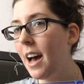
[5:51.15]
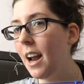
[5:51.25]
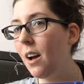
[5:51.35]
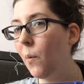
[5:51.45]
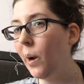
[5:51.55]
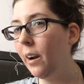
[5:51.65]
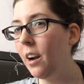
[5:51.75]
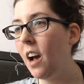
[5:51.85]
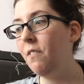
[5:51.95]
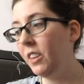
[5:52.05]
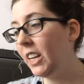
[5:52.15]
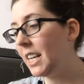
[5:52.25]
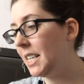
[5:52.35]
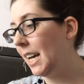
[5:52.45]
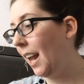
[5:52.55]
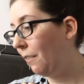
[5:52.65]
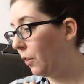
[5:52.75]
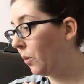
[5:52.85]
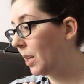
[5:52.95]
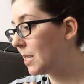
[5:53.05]
that word? I feel like I did. I
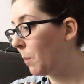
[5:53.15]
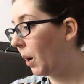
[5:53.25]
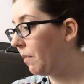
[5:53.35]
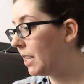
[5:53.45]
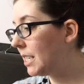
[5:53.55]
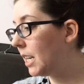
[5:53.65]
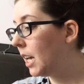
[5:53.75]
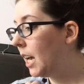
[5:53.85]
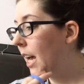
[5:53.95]
feel really smart if I did.